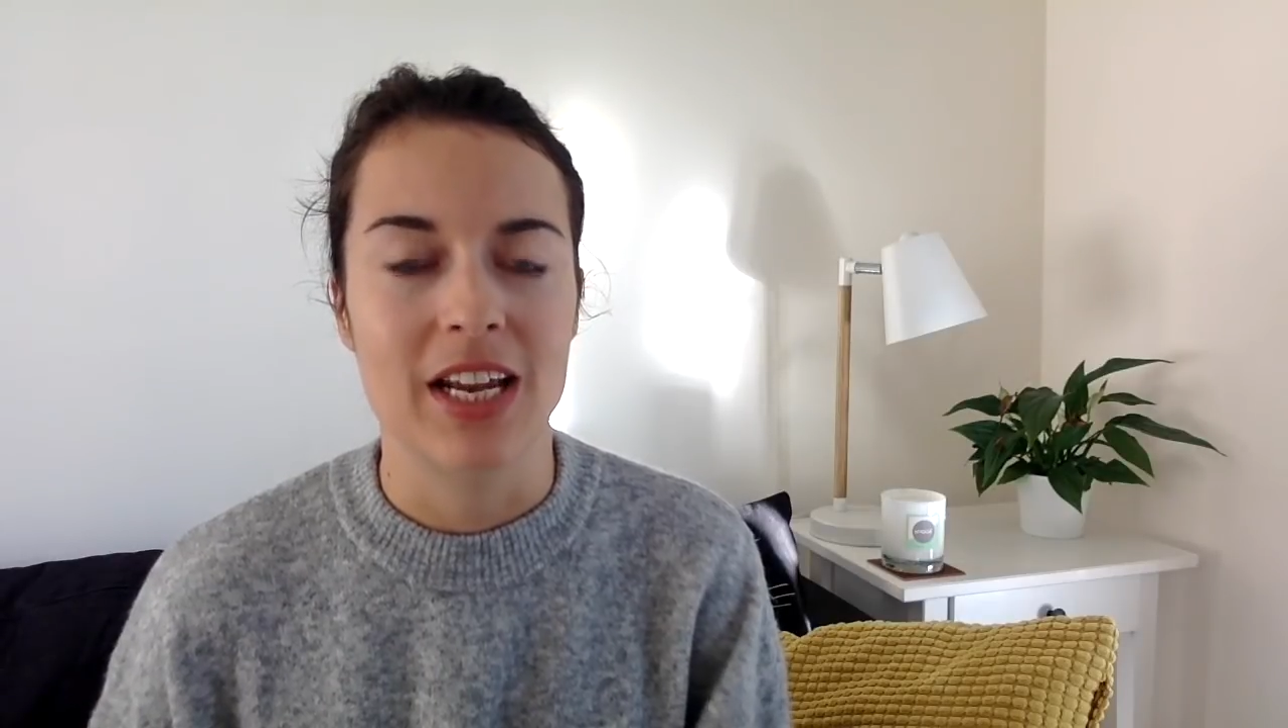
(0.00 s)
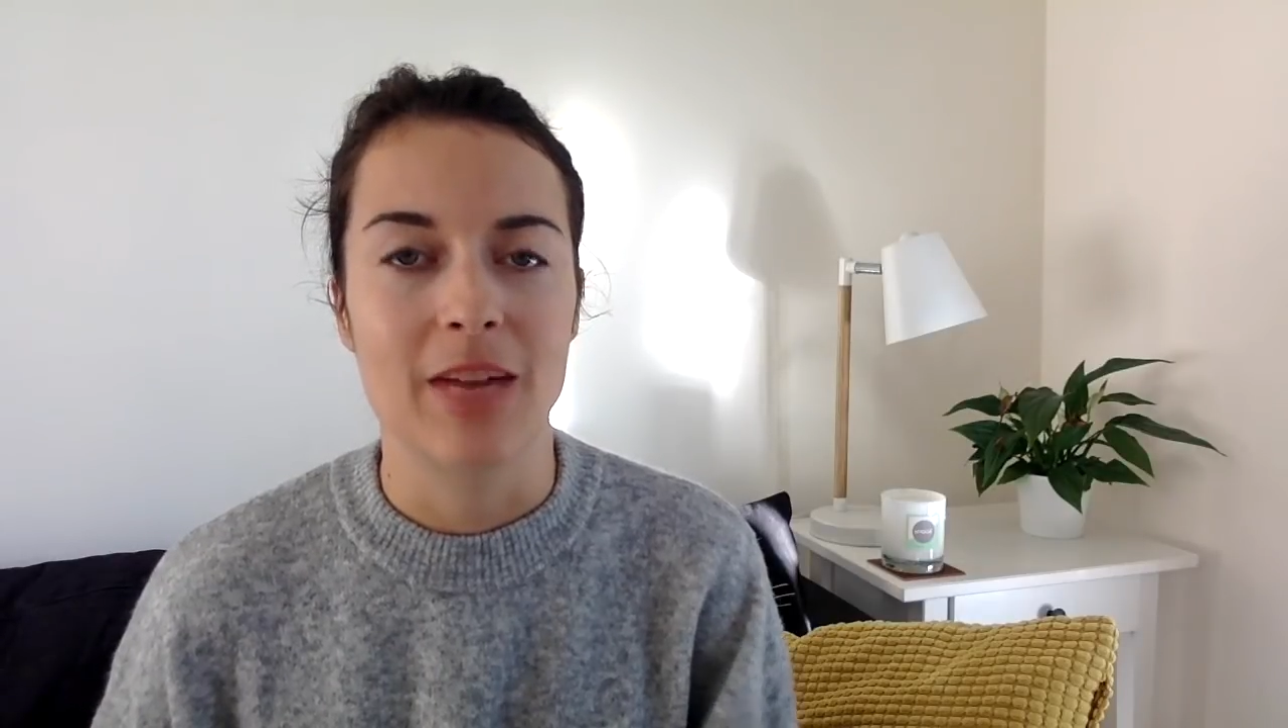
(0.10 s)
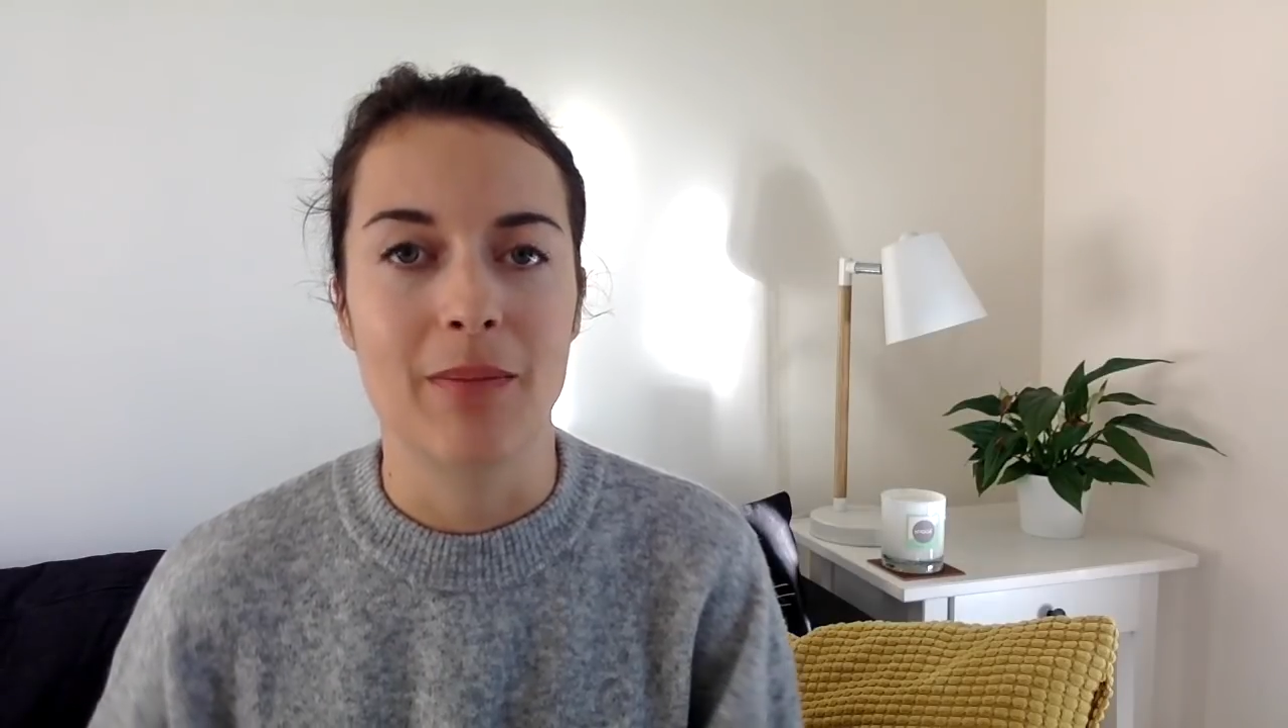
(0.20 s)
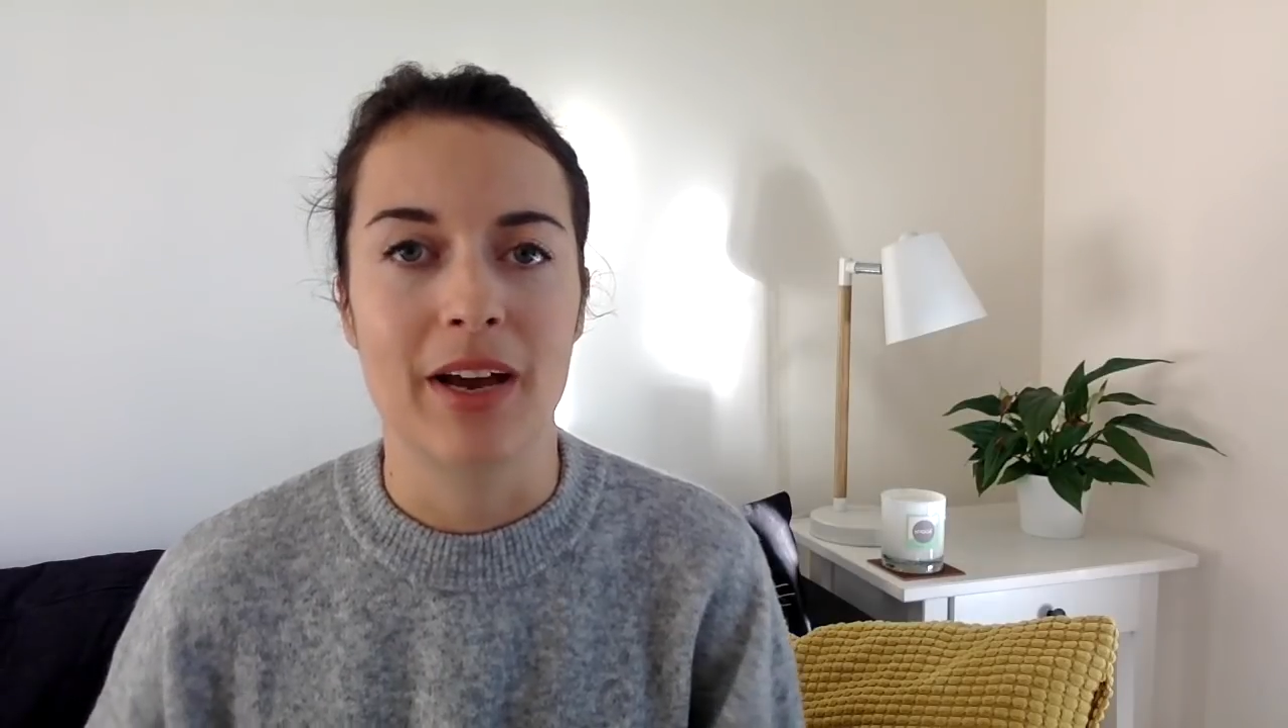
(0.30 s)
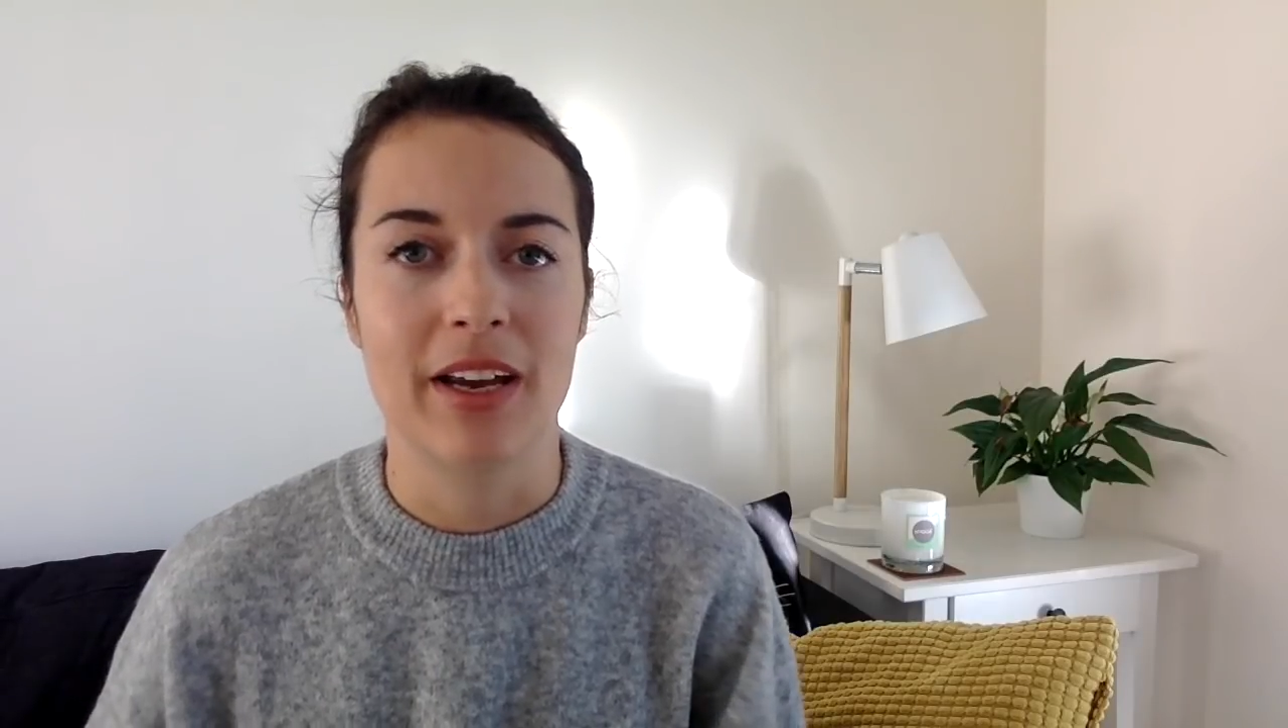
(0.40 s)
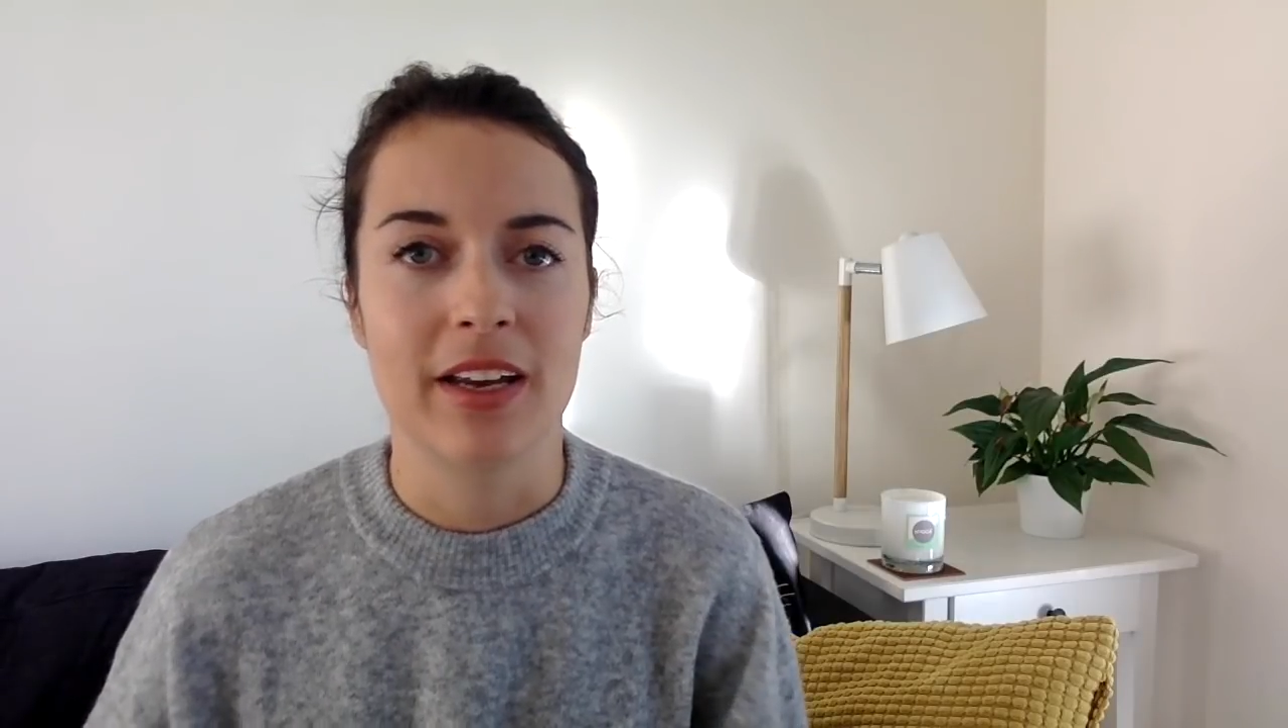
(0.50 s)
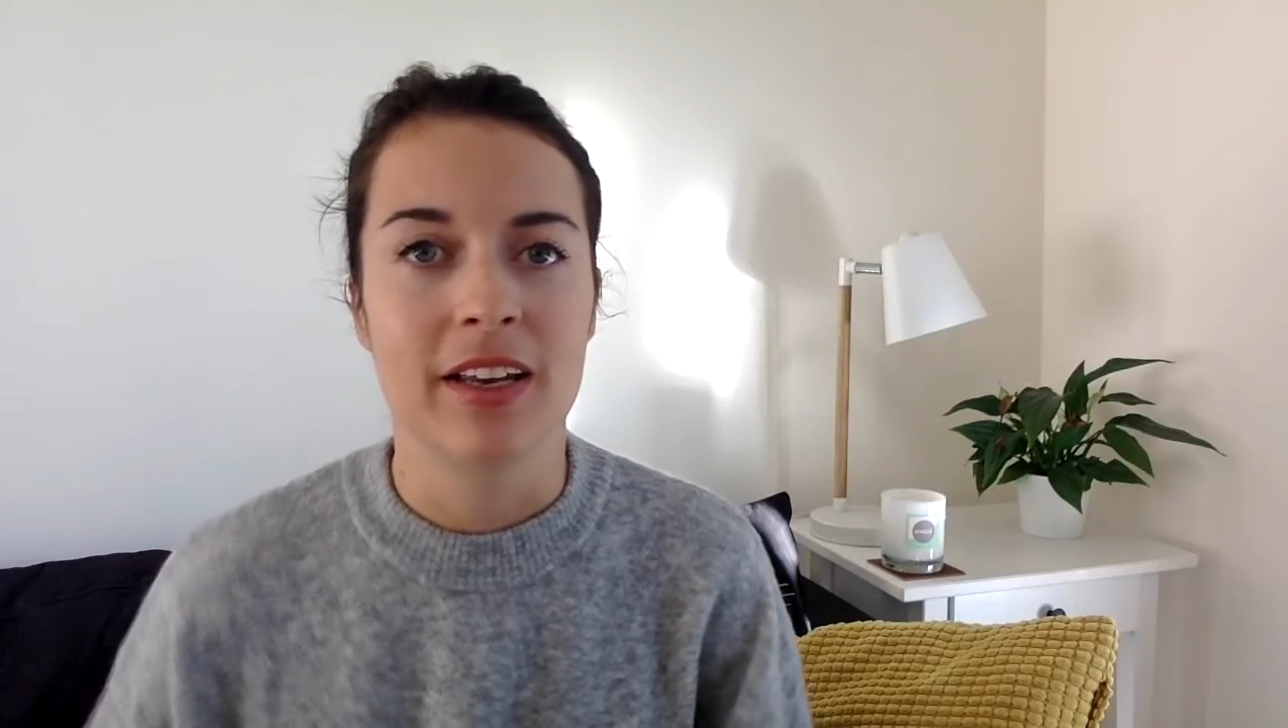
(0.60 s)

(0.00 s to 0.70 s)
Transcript: in my